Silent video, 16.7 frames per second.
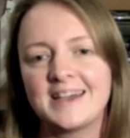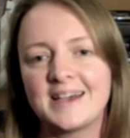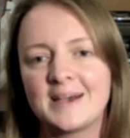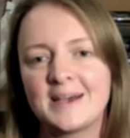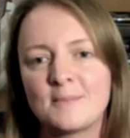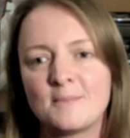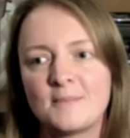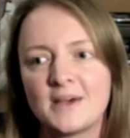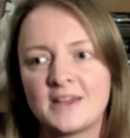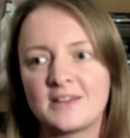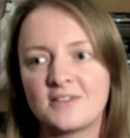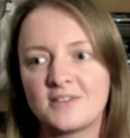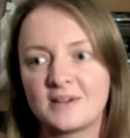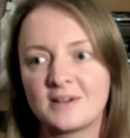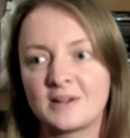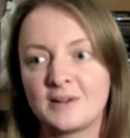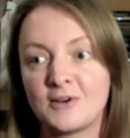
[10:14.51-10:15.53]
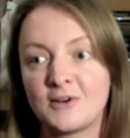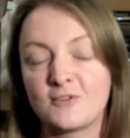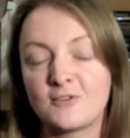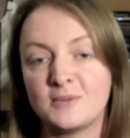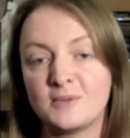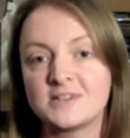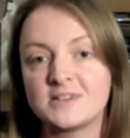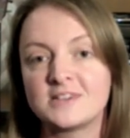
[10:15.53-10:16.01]
And I think a lot
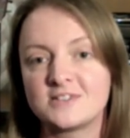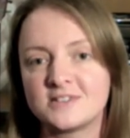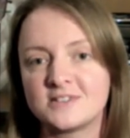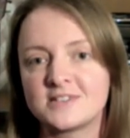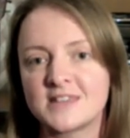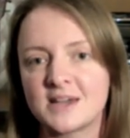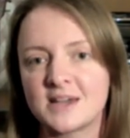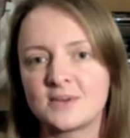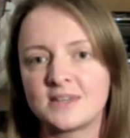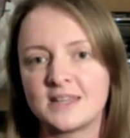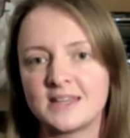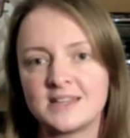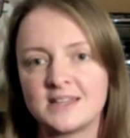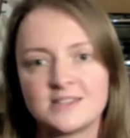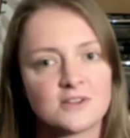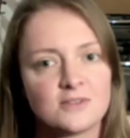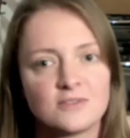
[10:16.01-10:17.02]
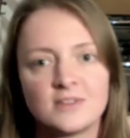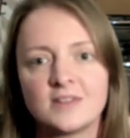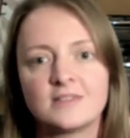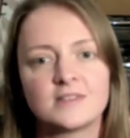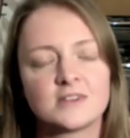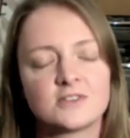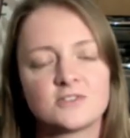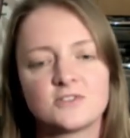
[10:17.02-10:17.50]
of musicians nowadays don't
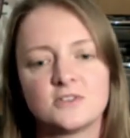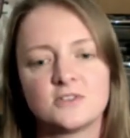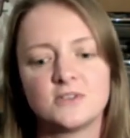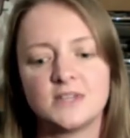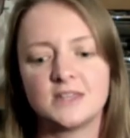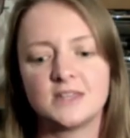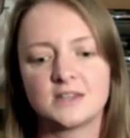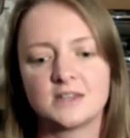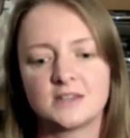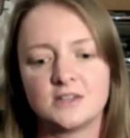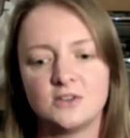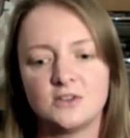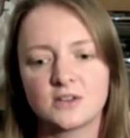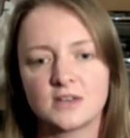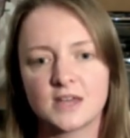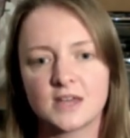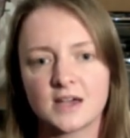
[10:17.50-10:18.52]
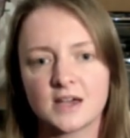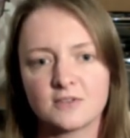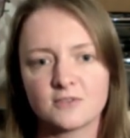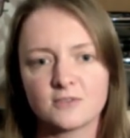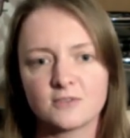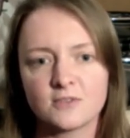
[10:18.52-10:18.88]
think that's true either. You can